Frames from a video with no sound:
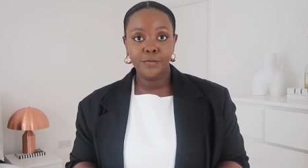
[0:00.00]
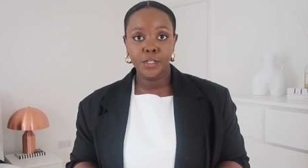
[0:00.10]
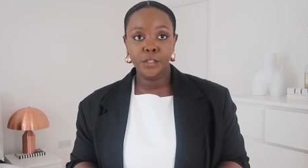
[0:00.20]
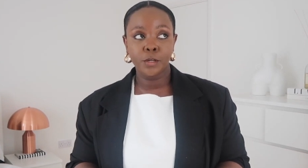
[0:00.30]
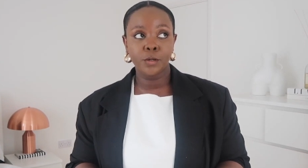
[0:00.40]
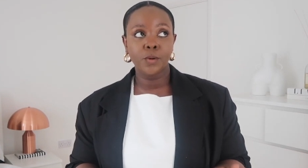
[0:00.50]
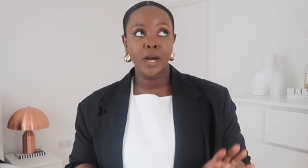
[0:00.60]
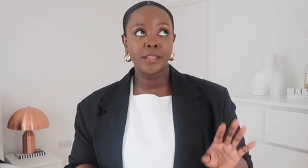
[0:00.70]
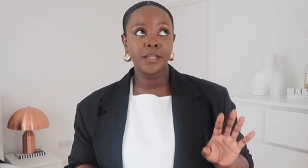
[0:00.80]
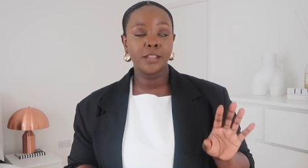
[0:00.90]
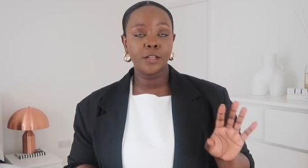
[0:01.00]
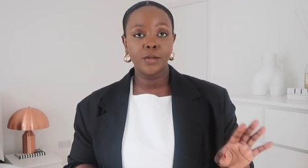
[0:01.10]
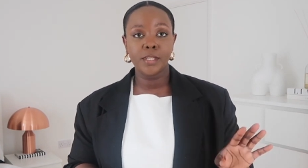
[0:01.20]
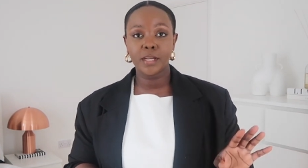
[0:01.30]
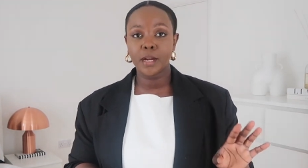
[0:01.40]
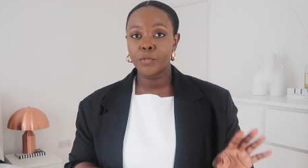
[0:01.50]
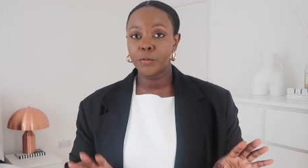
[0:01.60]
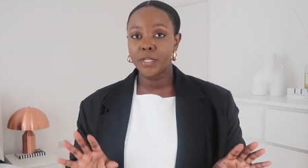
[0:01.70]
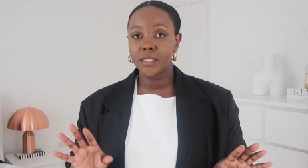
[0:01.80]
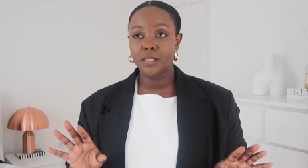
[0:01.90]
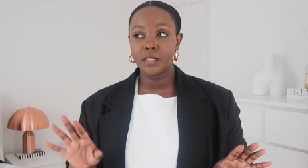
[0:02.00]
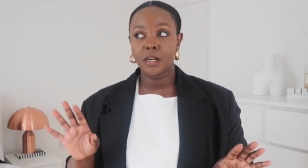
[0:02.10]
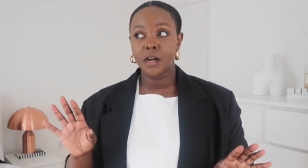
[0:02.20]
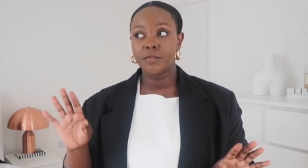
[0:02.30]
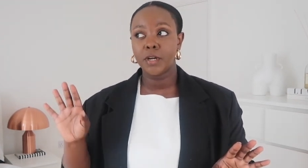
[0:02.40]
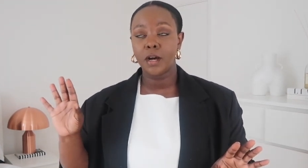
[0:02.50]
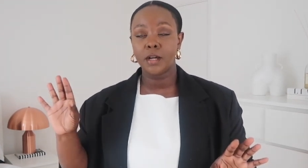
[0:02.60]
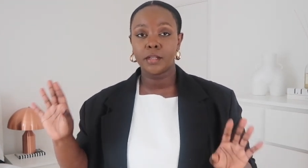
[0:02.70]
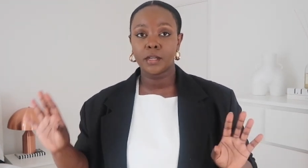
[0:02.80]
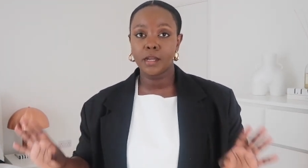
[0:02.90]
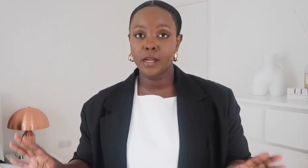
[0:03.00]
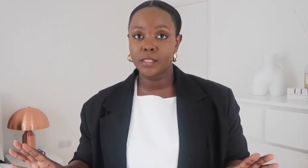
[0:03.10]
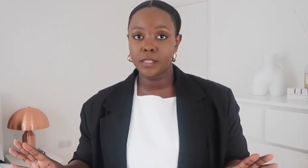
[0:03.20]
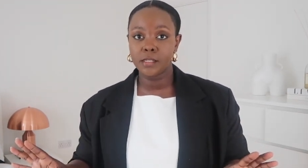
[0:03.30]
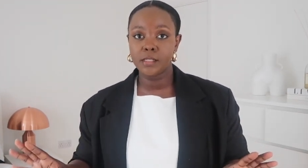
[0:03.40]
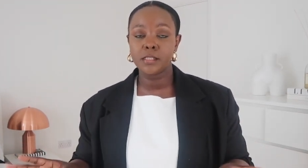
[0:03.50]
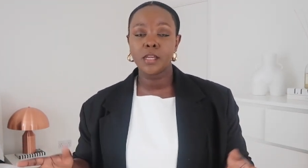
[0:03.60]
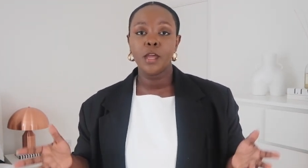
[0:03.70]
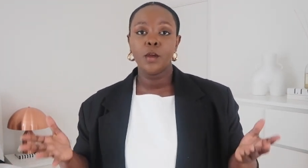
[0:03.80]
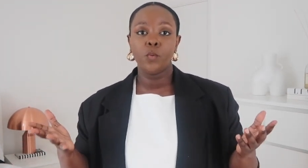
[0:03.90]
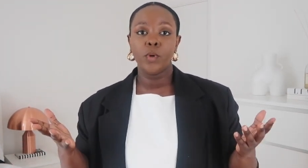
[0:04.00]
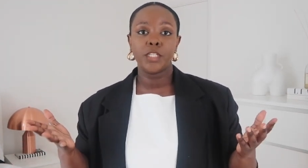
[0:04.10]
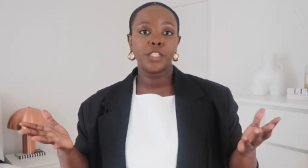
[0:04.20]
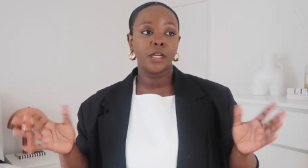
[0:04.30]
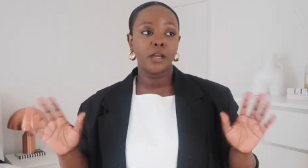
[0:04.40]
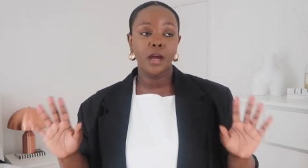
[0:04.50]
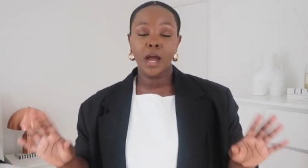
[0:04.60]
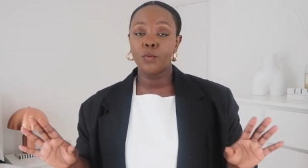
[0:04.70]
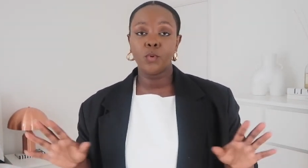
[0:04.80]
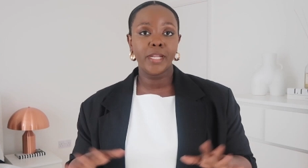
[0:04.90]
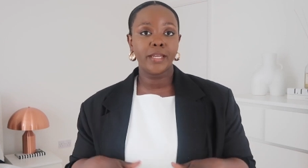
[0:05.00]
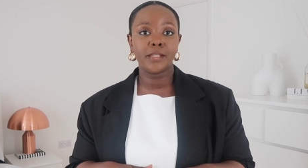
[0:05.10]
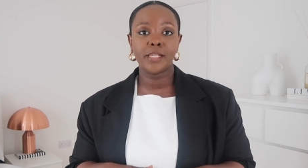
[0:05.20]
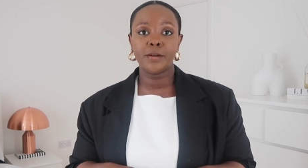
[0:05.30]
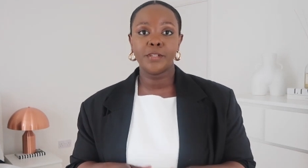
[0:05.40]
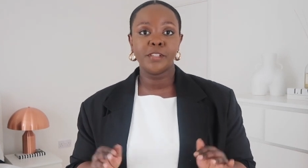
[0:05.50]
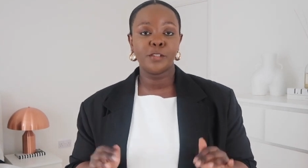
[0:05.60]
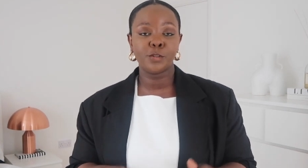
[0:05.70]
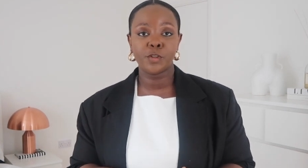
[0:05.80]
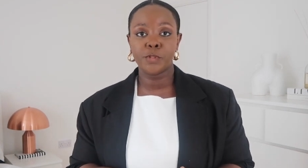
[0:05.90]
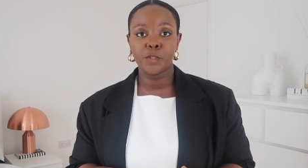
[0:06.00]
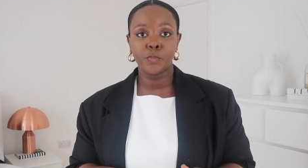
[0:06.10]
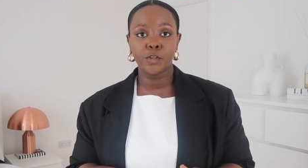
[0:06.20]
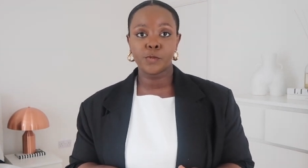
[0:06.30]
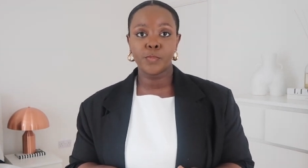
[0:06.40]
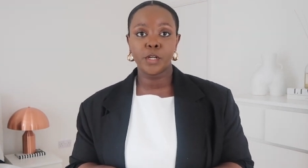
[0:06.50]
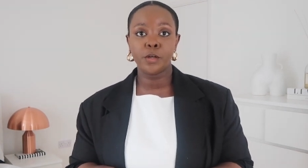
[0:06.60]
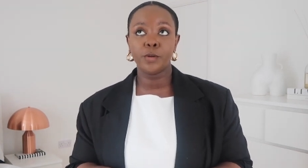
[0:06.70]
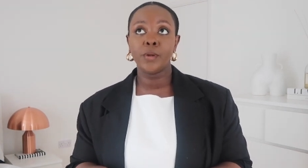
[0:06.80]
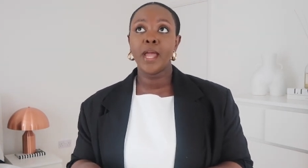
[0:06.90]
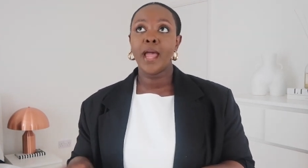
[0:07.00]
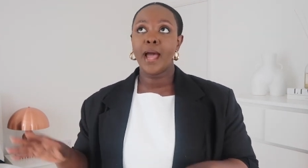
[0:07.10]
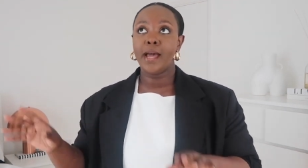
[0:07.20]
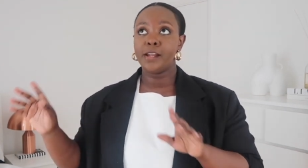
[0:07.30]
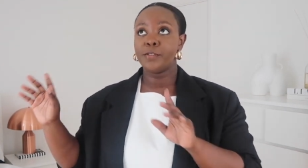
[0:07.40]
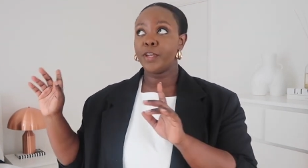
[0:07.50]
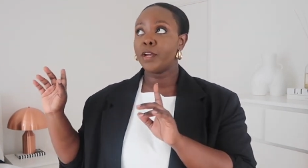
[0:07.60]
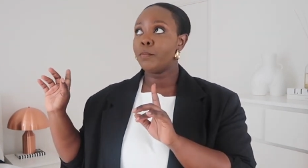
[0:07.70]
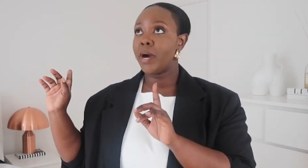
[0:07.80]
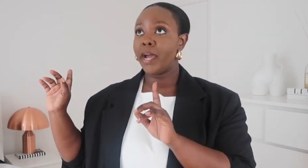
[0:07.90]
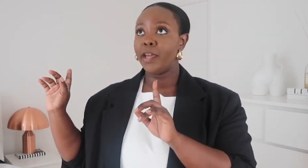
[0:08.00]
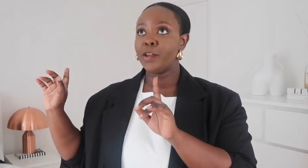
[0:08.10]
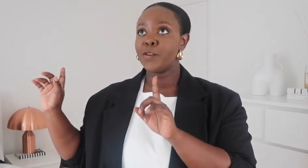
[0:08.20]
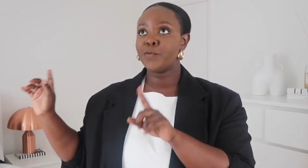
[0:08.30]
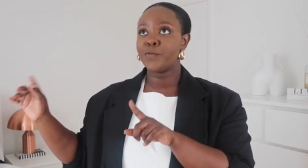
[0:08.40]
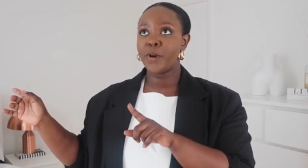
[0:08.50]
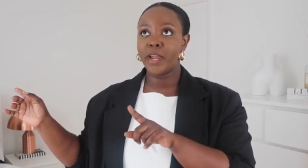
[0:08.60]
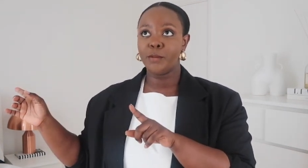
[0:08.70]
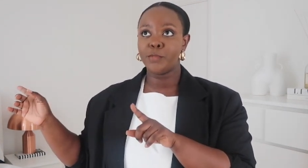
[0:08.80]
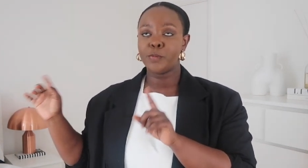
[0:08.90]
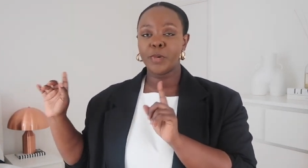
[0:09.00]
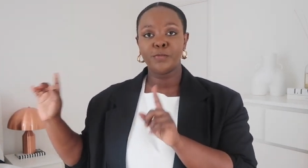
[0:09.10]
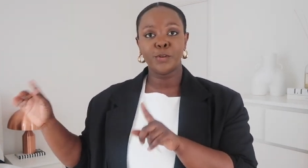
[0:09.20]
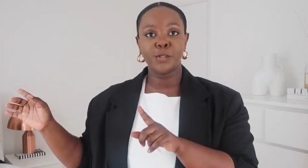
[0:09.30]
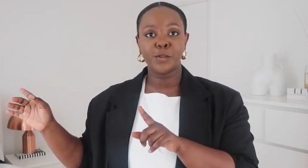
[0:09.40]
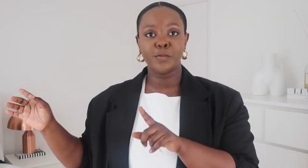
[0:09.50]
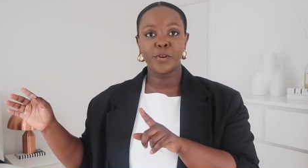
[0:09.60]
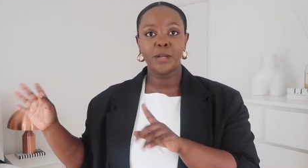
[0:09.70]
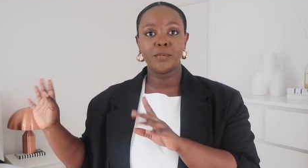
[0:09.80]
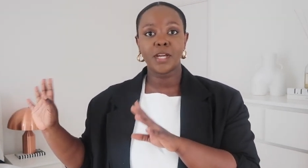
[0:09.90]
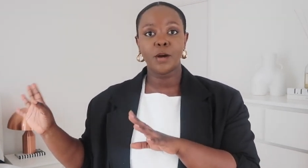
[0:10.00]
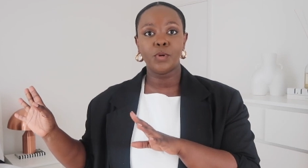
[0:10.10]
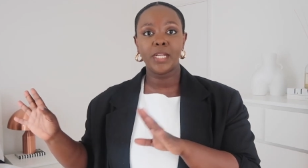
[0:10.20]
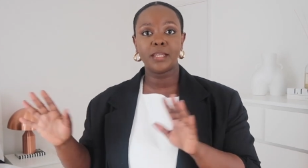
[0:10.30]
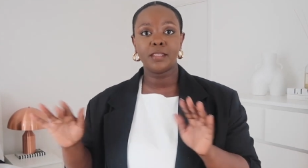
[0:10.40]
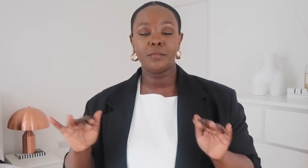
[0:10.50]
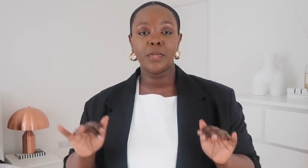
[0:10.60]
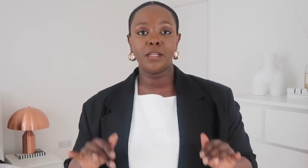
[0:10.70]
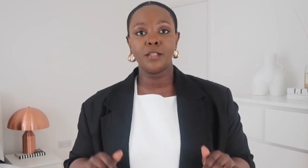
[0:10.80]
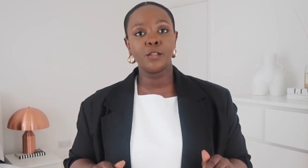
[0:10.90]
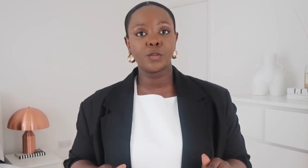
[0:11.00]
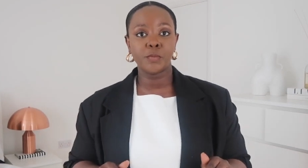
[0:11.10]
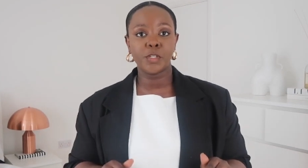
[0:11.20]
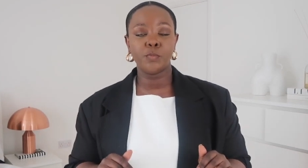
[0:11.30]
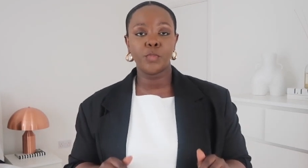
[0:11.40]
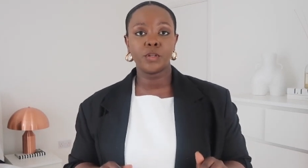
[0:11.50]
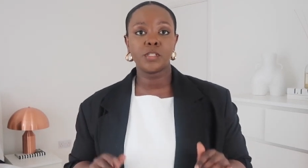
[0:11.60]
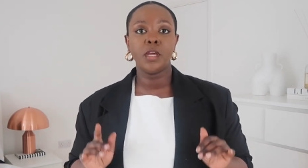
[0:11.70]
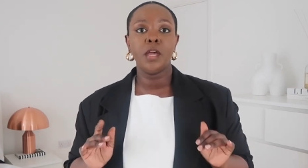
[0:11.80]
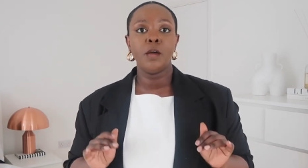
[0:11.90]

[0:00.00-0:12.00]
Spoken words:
the video. I think the only thing I probably didn't cover are the curtains, which I will link down in the description box below. And I think my frames, my photo frames, I will link them in the description box